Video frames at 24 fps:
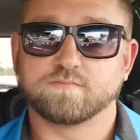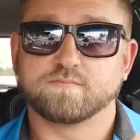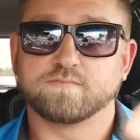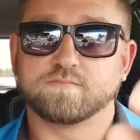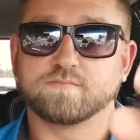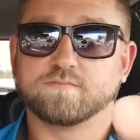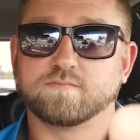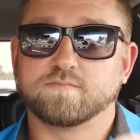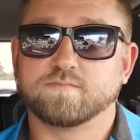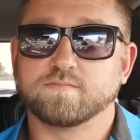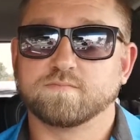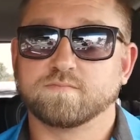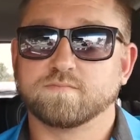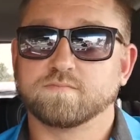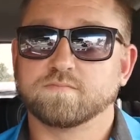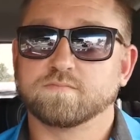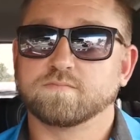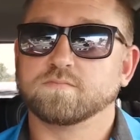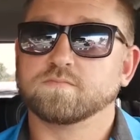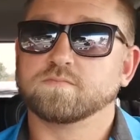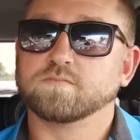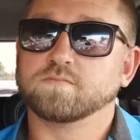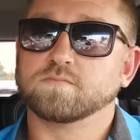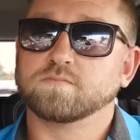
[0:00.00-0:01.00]

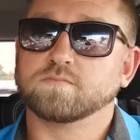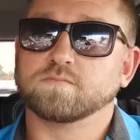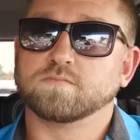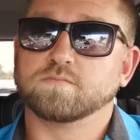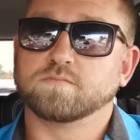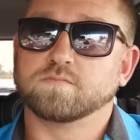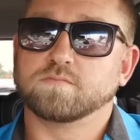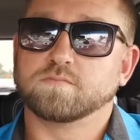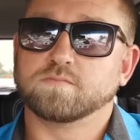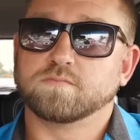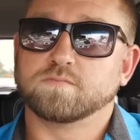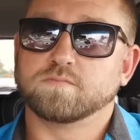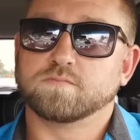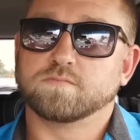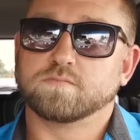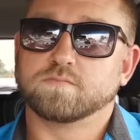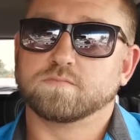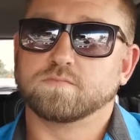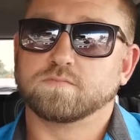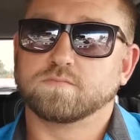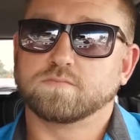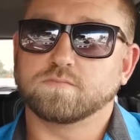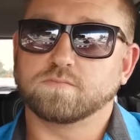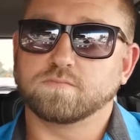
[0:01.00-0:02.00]

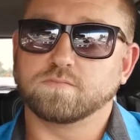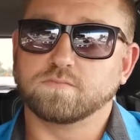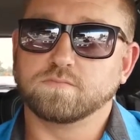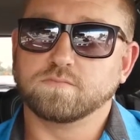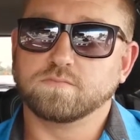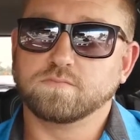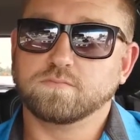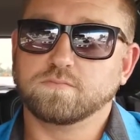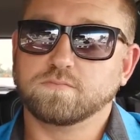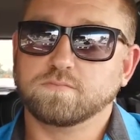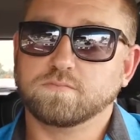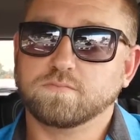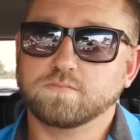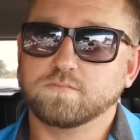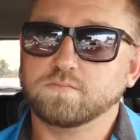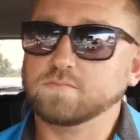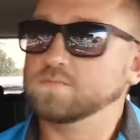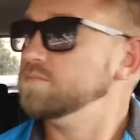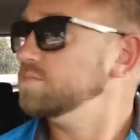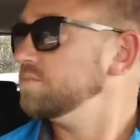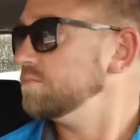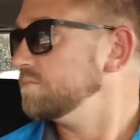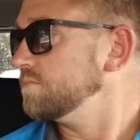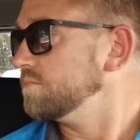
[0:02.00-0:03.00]

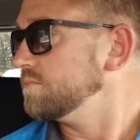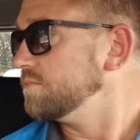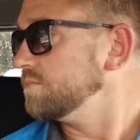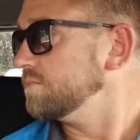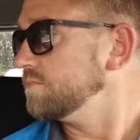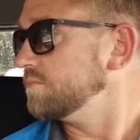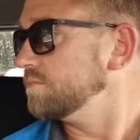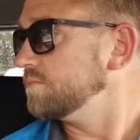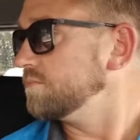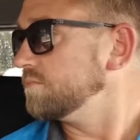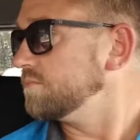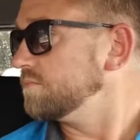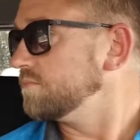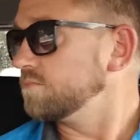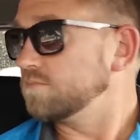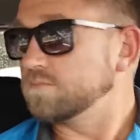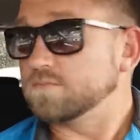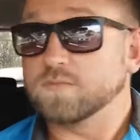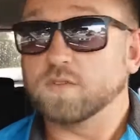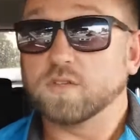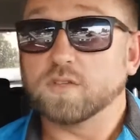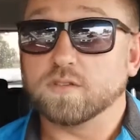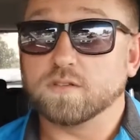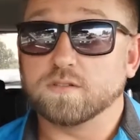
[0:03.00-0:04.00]

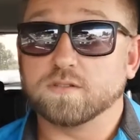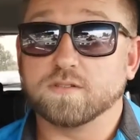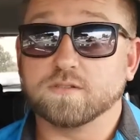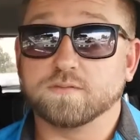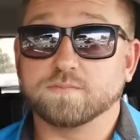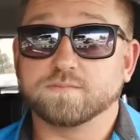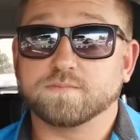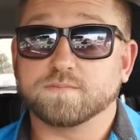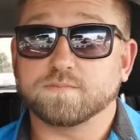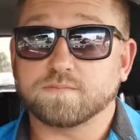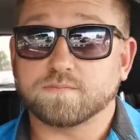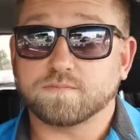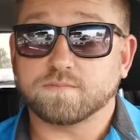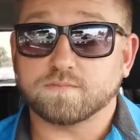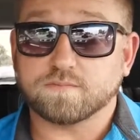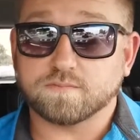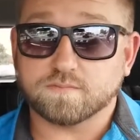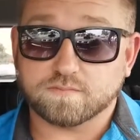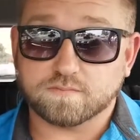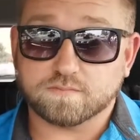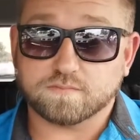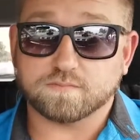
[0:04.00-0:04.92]
No words are spoken by the person on screen.